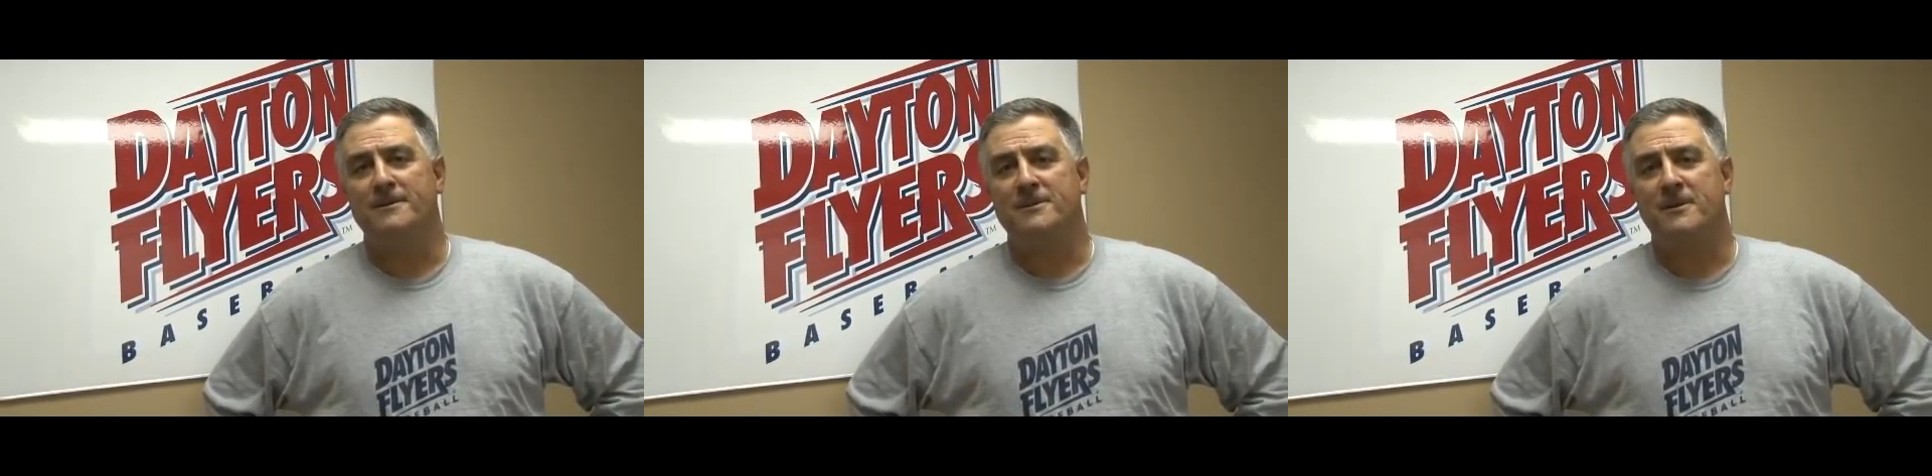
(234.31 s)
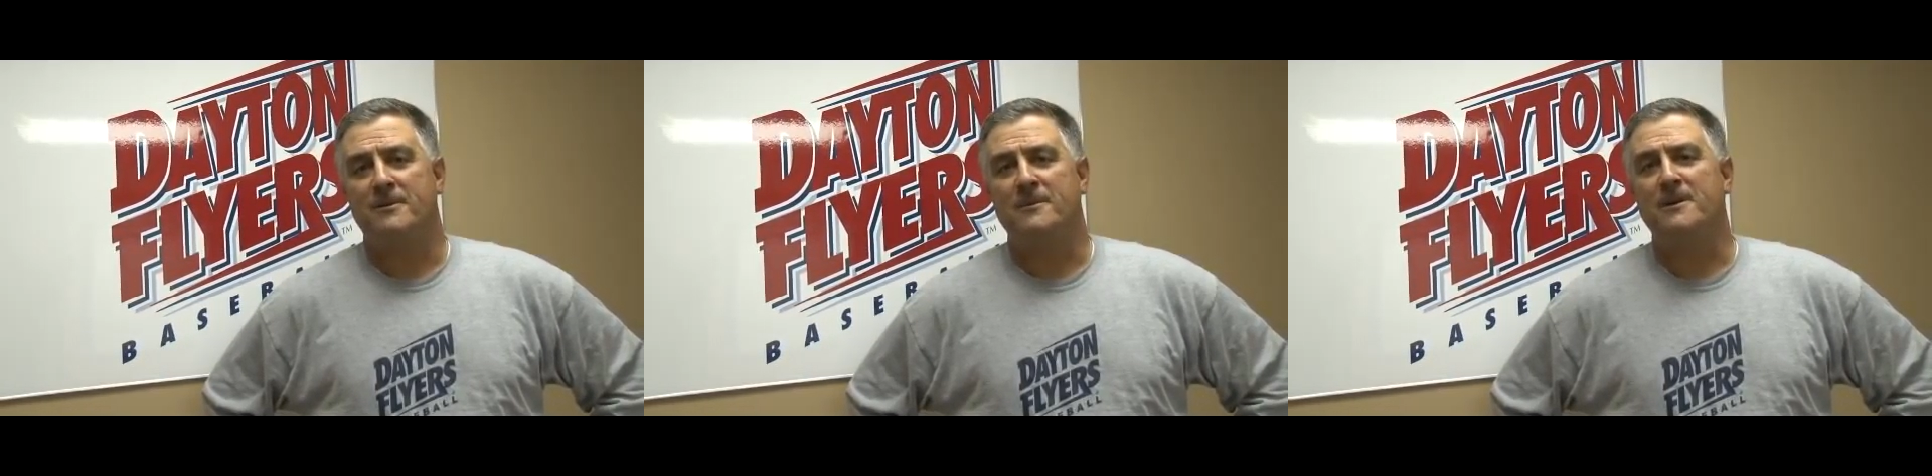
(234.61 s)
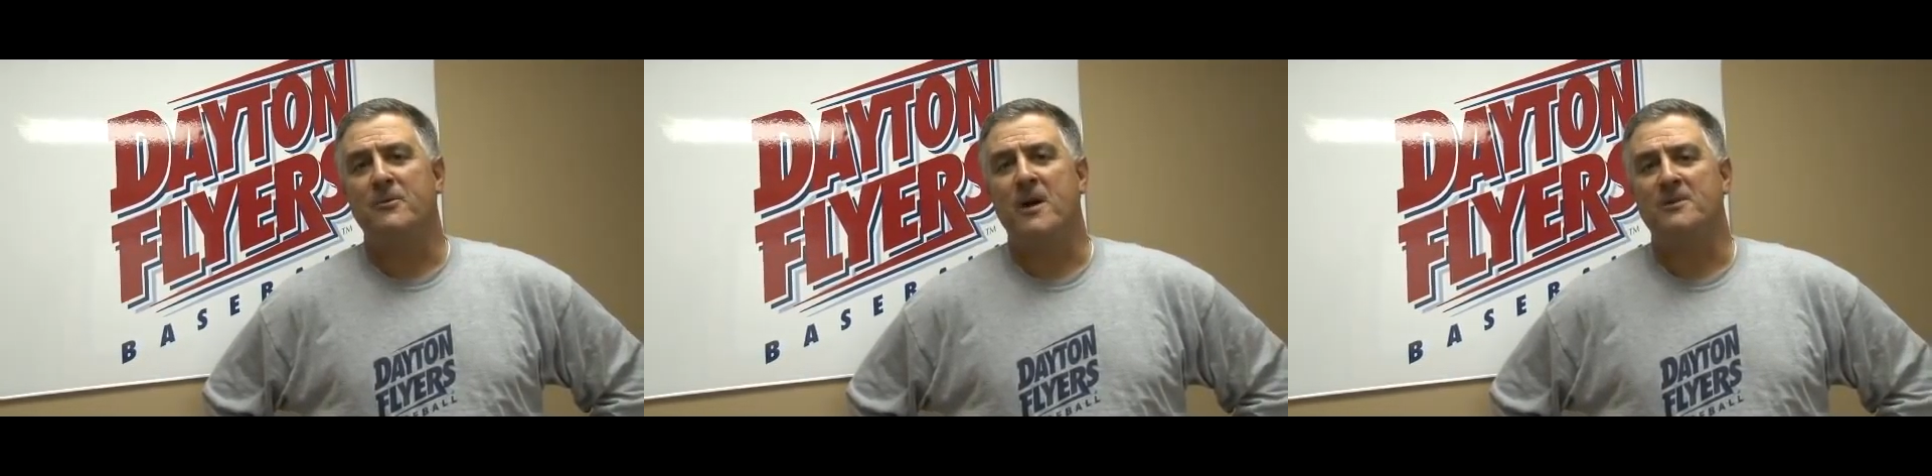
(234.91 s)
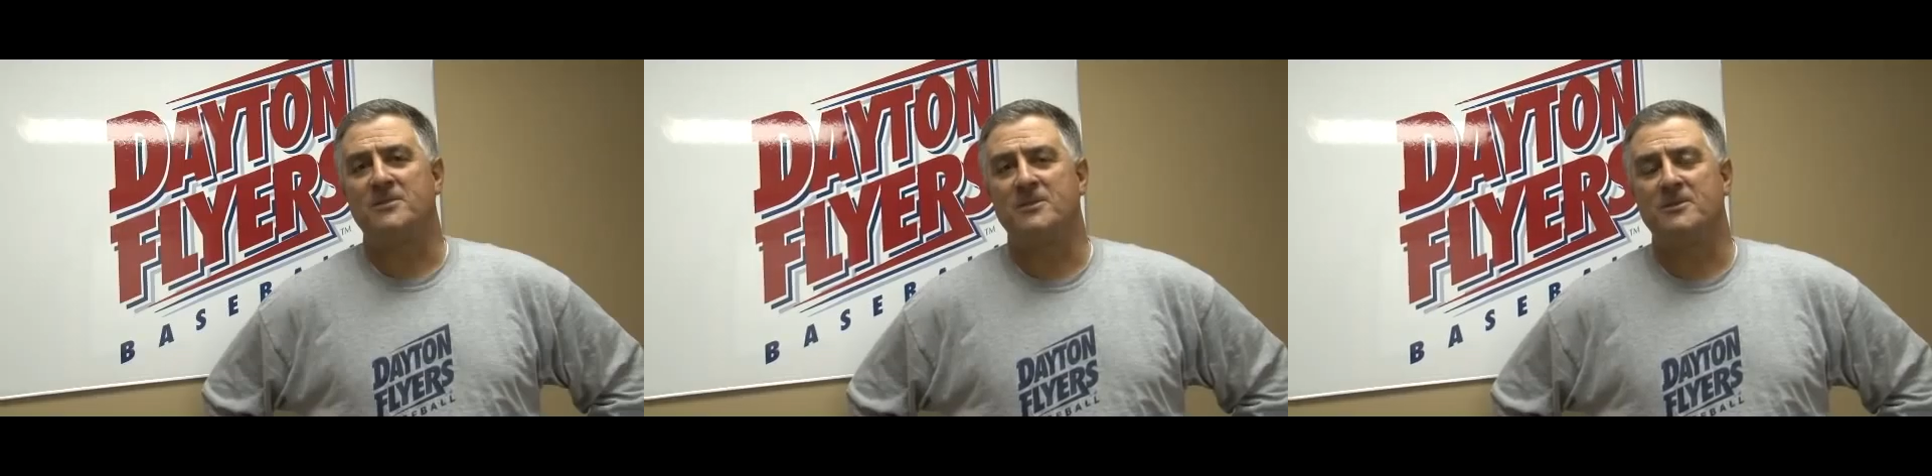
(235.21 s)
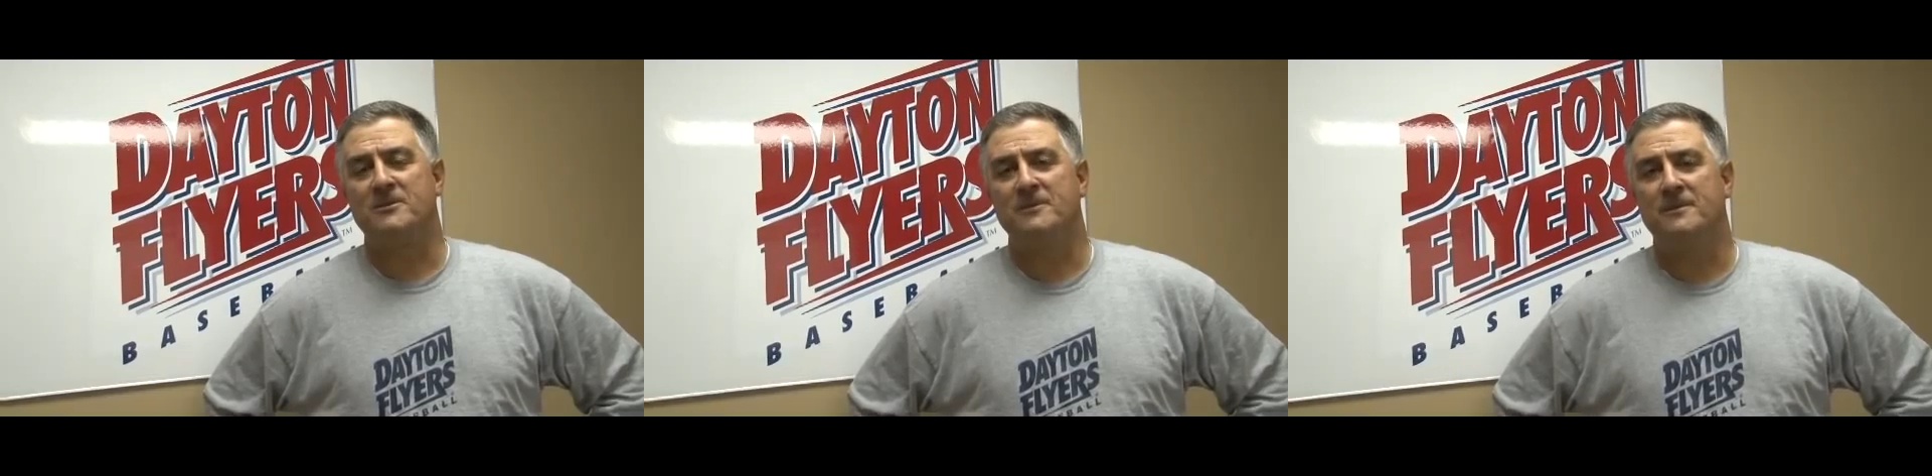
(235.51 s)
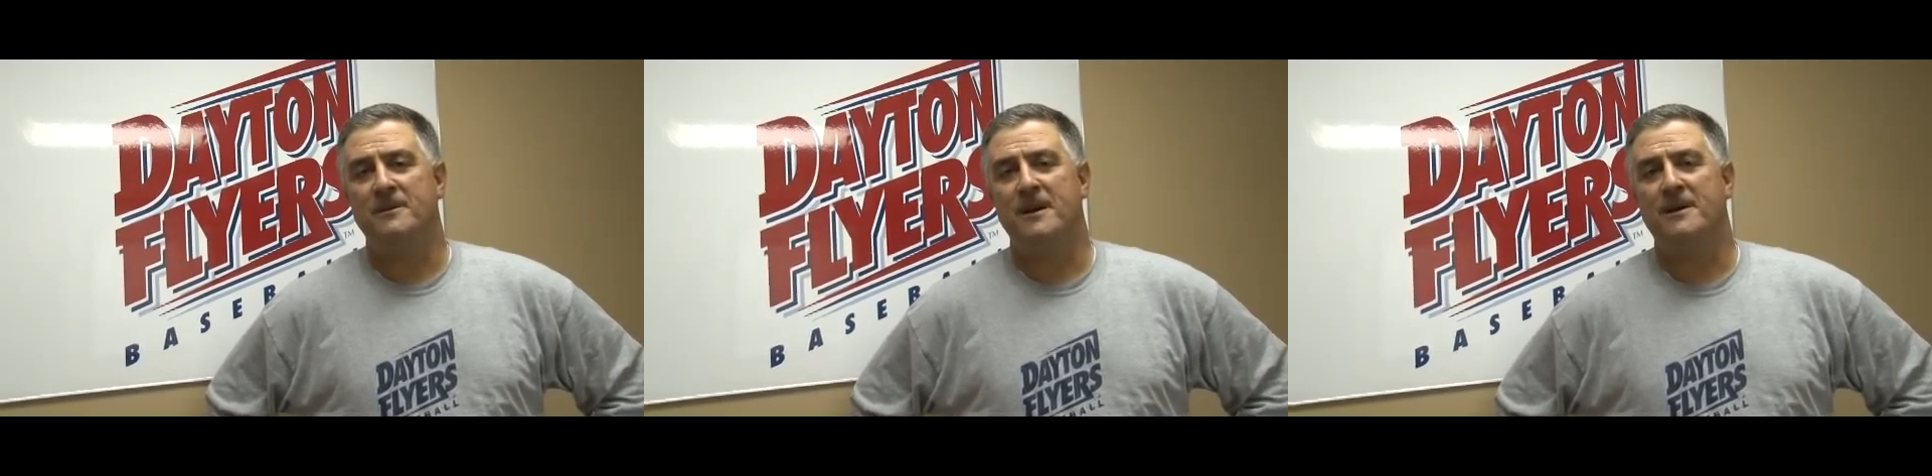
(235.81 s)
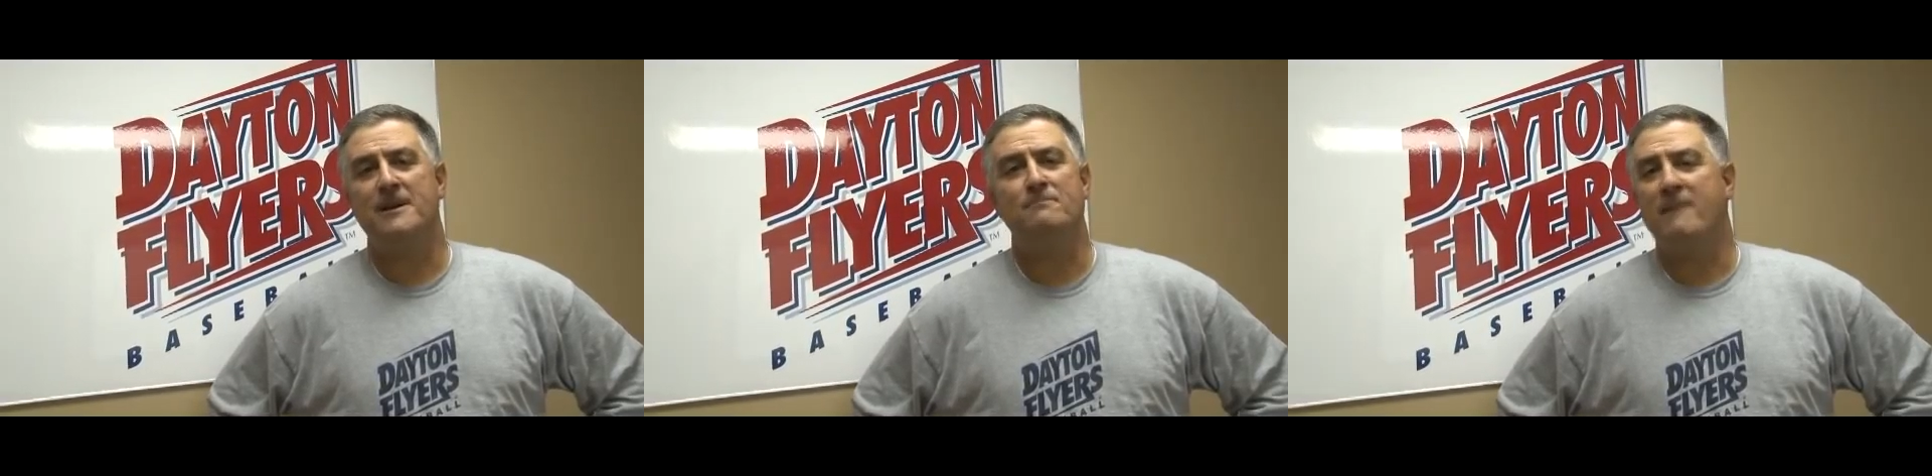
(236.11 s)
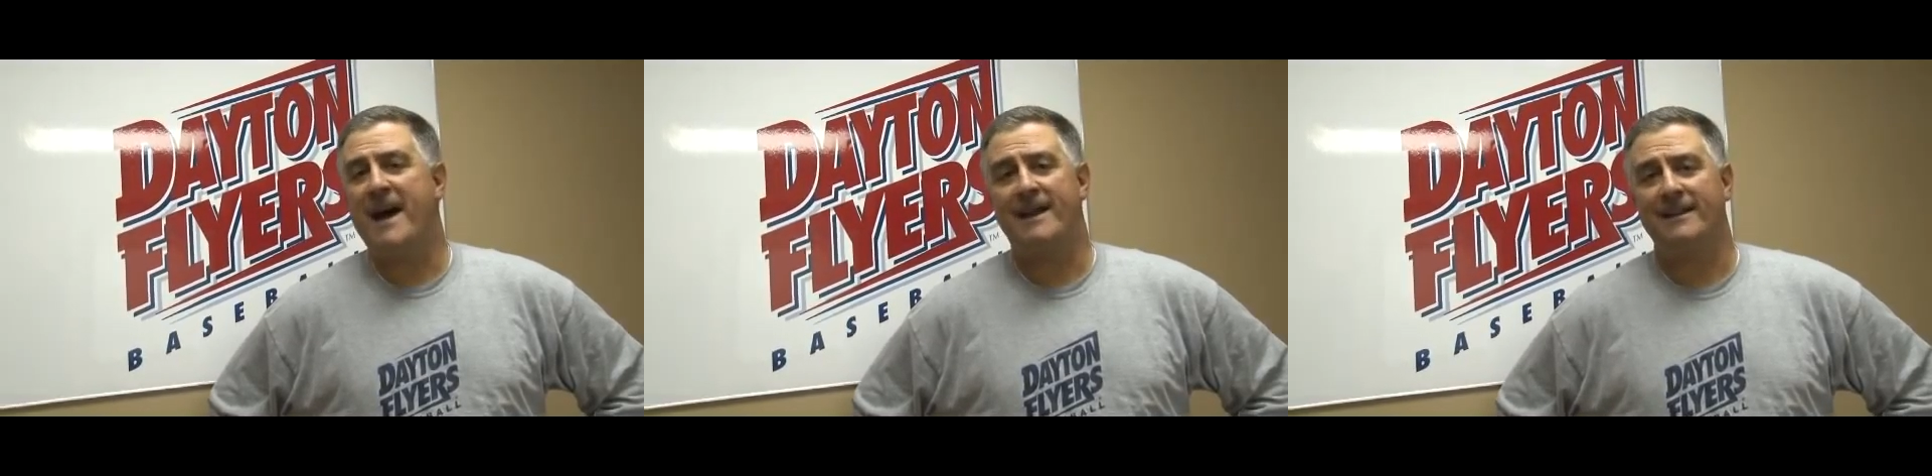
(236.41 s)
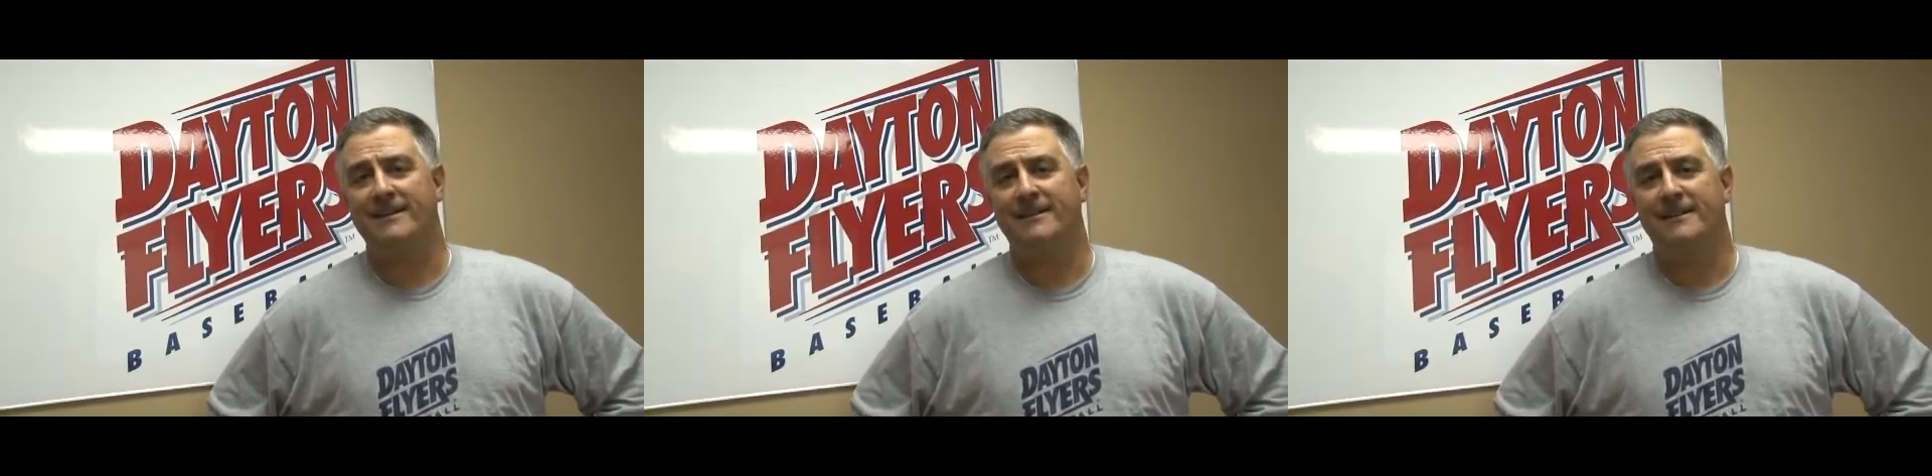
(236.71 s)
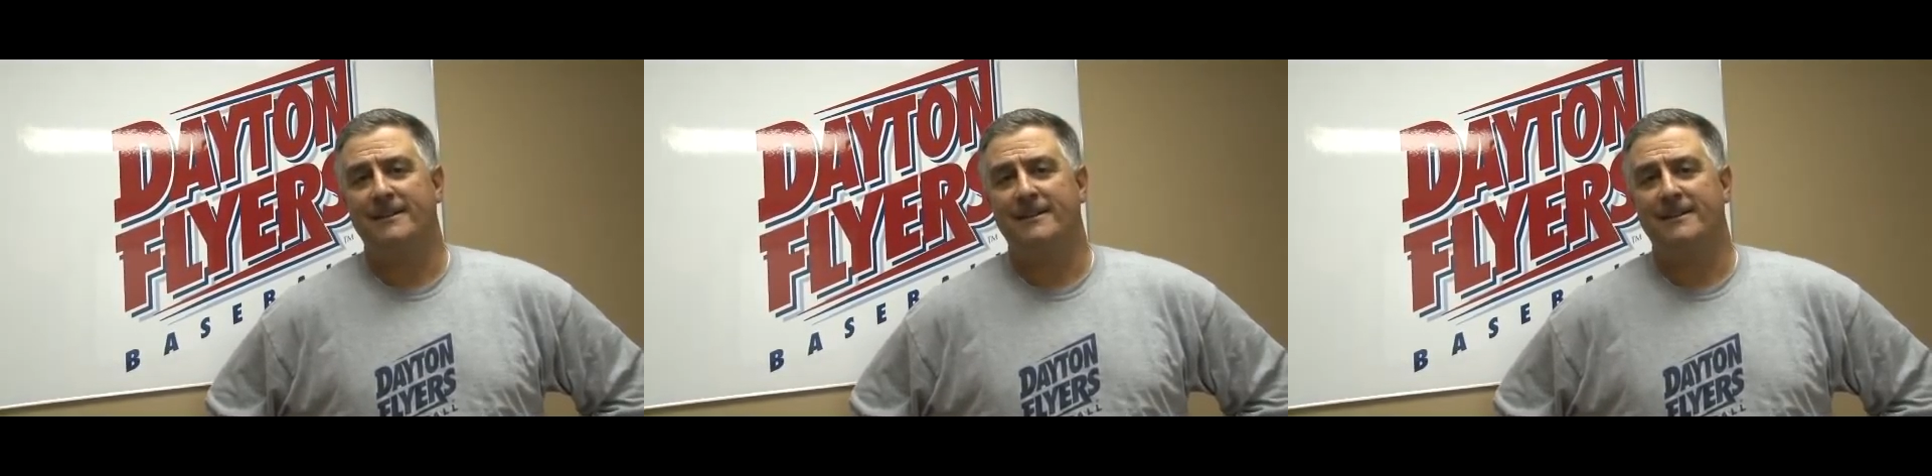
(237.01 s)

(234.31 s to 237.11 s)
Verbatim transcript: So get well soon. Uh, keep battling.